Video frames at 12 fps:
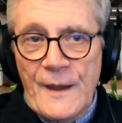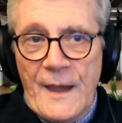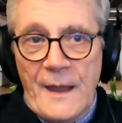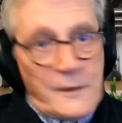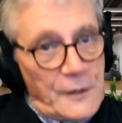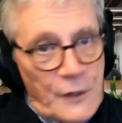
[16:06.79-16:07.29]

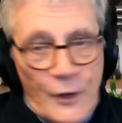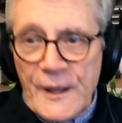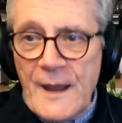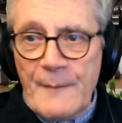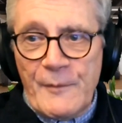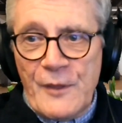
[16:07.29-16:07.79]
And you've got
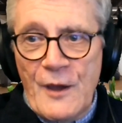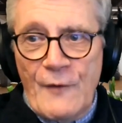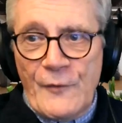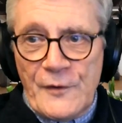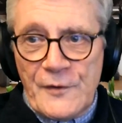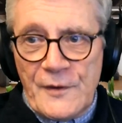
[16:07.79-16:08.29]
to come to the
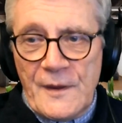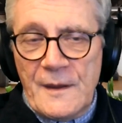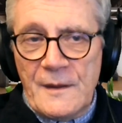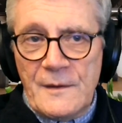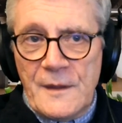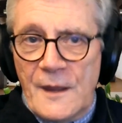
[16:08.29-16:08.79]
office.
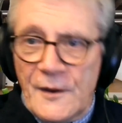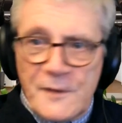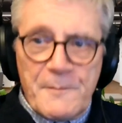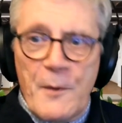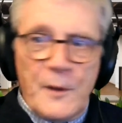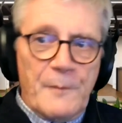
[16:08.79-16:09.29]
And the
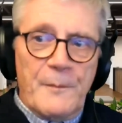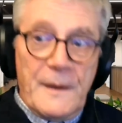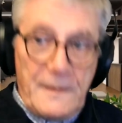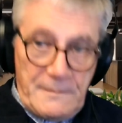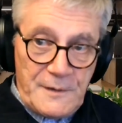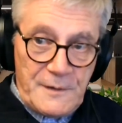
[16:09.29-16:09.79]
unspoken
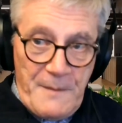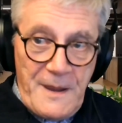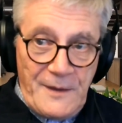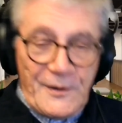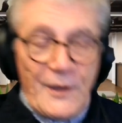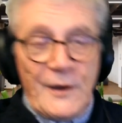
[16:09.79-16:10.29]
bit to
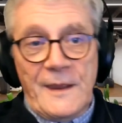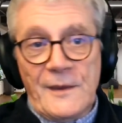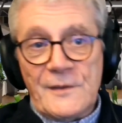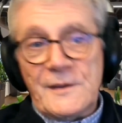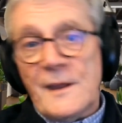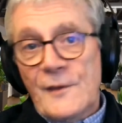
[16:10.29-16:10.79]
me certainly
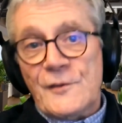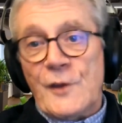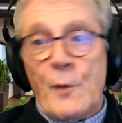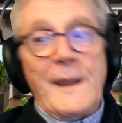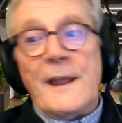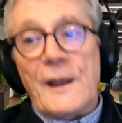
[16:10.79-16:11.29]
is
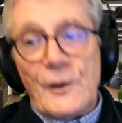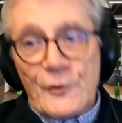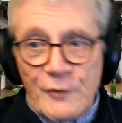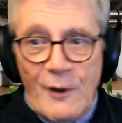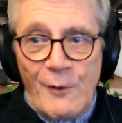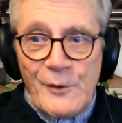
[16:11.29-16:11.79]
so we can
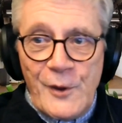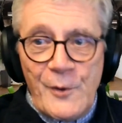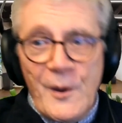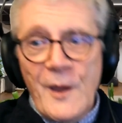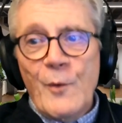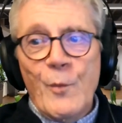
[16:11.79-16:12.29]
control
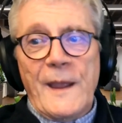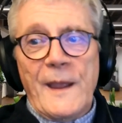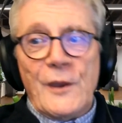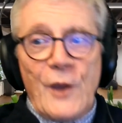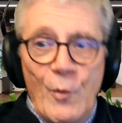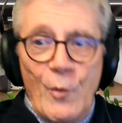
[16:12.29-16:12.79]
you, we
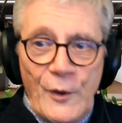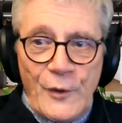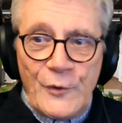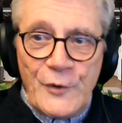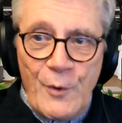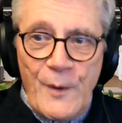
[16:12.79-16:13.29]
can know what
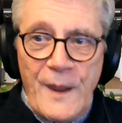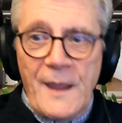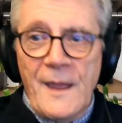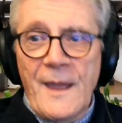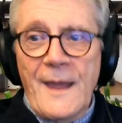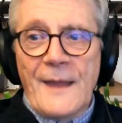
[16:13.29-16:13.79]
you're
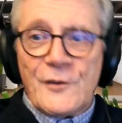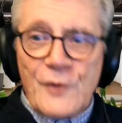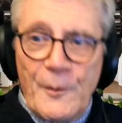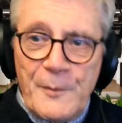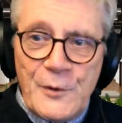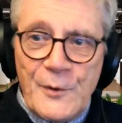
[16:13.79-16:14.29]
doing and
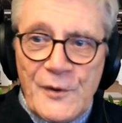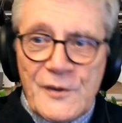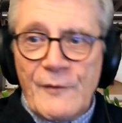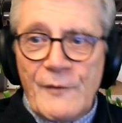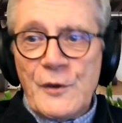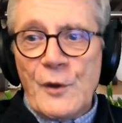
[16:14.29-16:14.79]
stop you doing
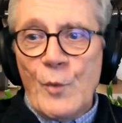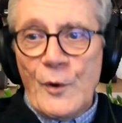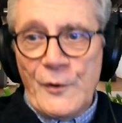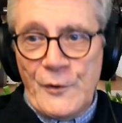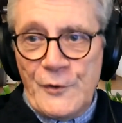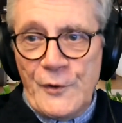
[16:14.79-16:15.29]
stuff we don't
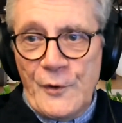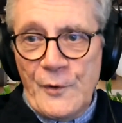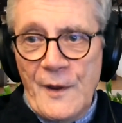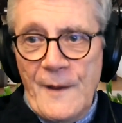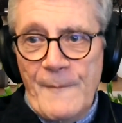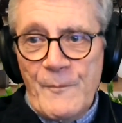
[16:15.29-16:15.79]
want you to do.
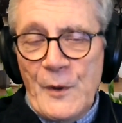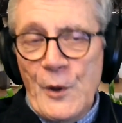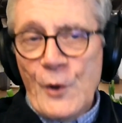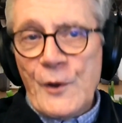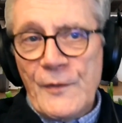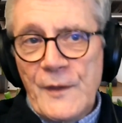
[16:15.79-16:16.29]
I mean,
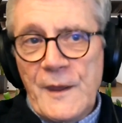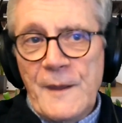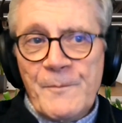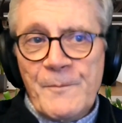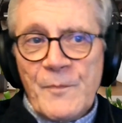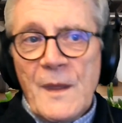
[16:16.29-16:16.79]
look at
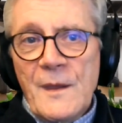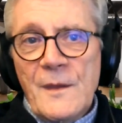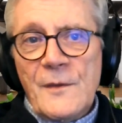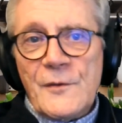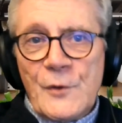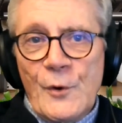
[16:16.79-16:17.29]
the
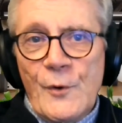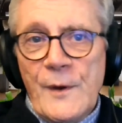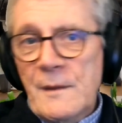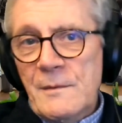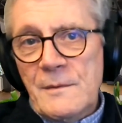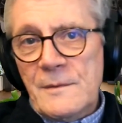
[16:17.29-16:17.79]

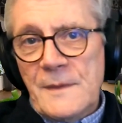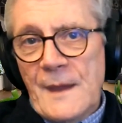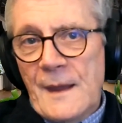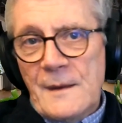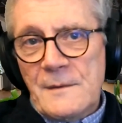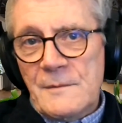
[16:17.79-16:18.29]
story
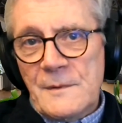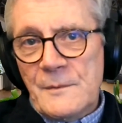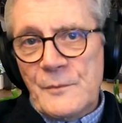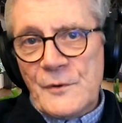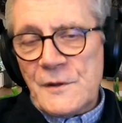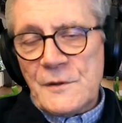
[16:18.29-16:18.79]
that
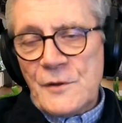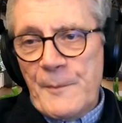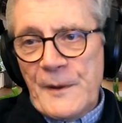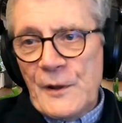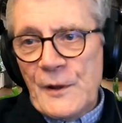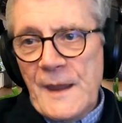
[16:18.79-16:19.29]
was
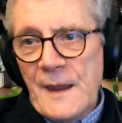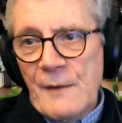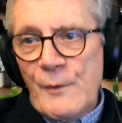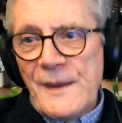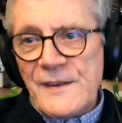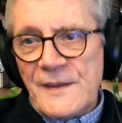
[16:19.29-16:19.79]
topical here
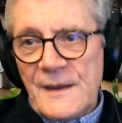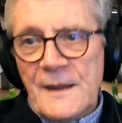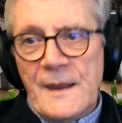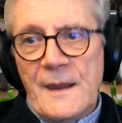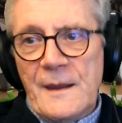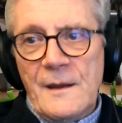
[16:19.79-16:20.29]

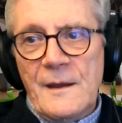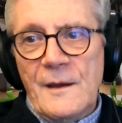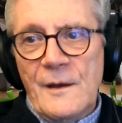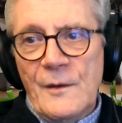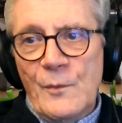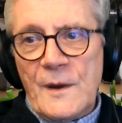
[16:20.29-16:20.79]
recently.
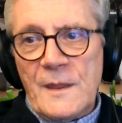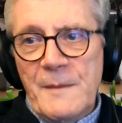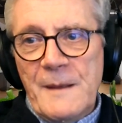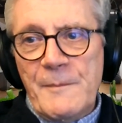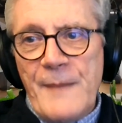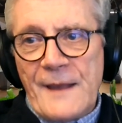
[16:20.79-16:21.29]
One of the
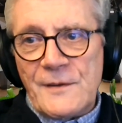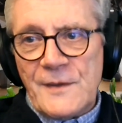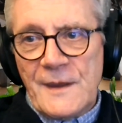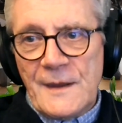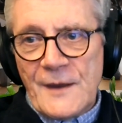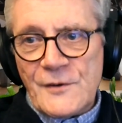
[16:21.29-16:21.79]
big banks
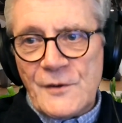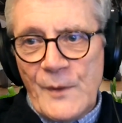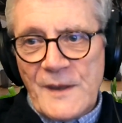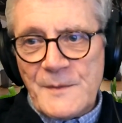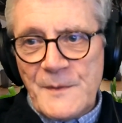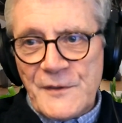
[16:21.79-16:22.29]
here, National
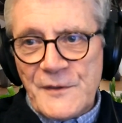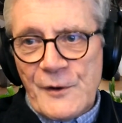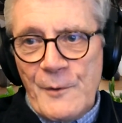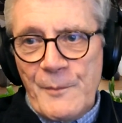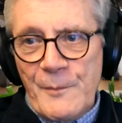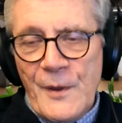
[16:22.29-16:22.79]
Westminster
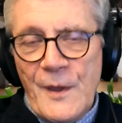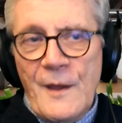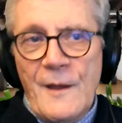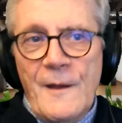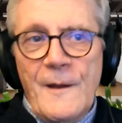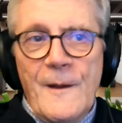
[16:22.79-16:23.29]
Group,
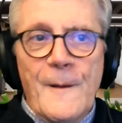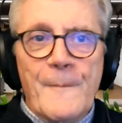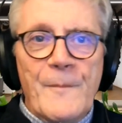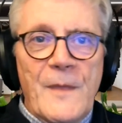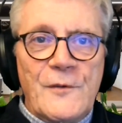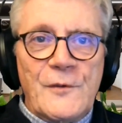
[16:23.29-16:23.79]

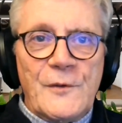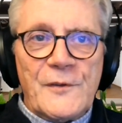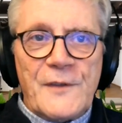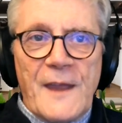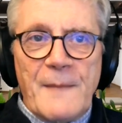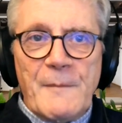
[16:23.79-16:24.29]
issued a
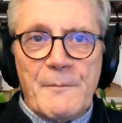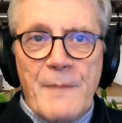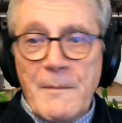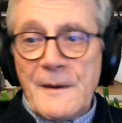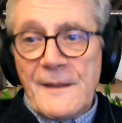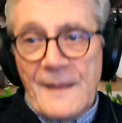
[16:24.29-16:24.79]
statement
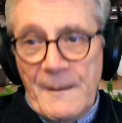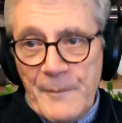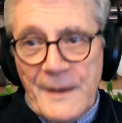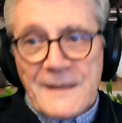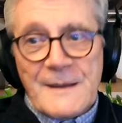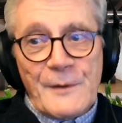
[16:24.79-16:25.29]
publicly that
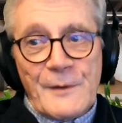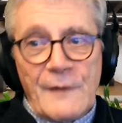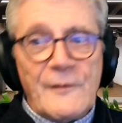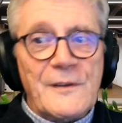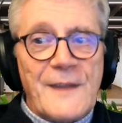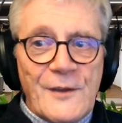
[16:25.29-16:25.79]
picked up a lot
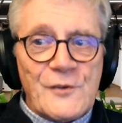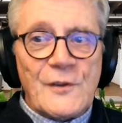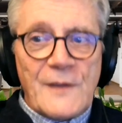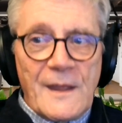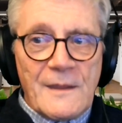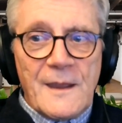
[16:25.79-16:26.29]
of
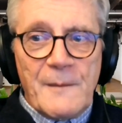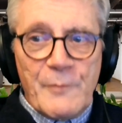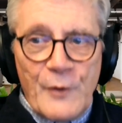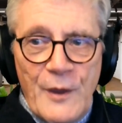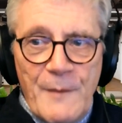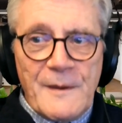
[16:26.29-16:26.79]
attention that they
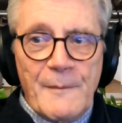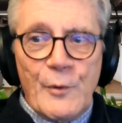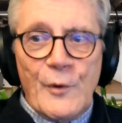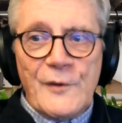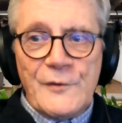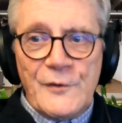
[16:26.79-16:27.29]
prohibit
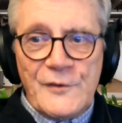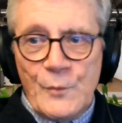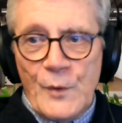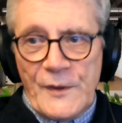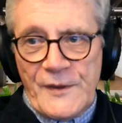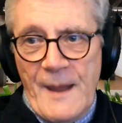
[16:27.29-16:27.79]
employees using
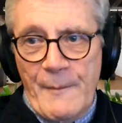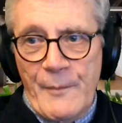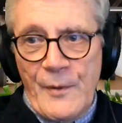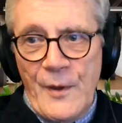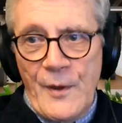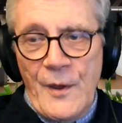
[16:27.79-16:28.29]
WhatsApp
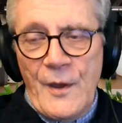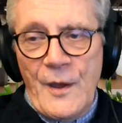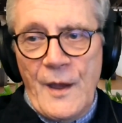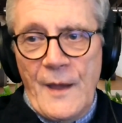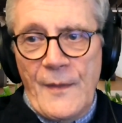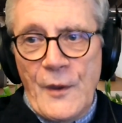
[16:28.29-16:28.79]

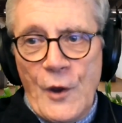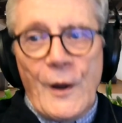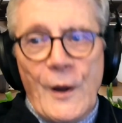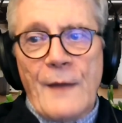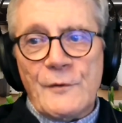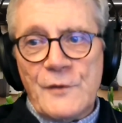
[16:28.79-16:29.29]
and they're not
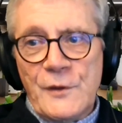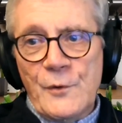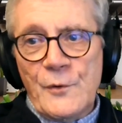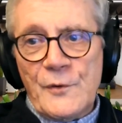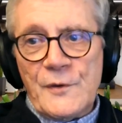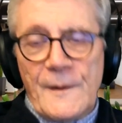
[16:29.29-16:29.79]
allowed to
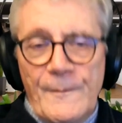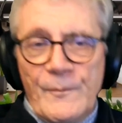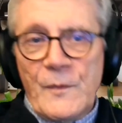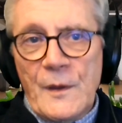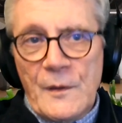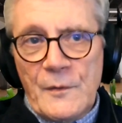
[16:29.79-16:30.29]
use
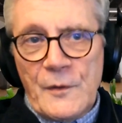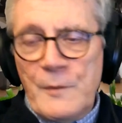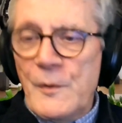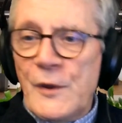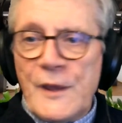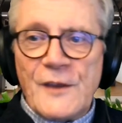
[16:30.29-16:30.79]
the
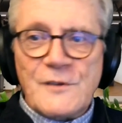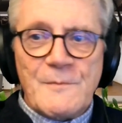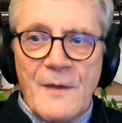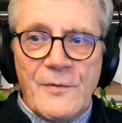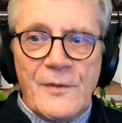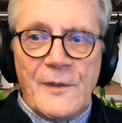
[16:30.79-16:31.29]
communication
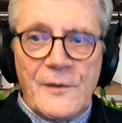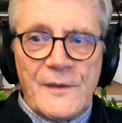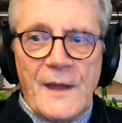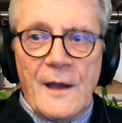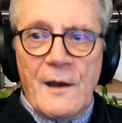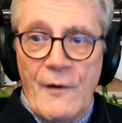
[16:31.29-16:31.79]
methods
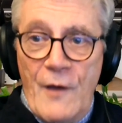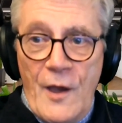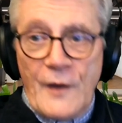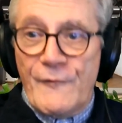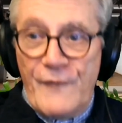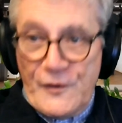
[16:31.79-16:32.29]
that are
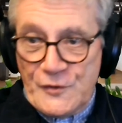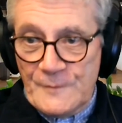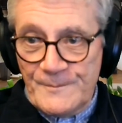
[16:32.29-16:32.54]
unofficial.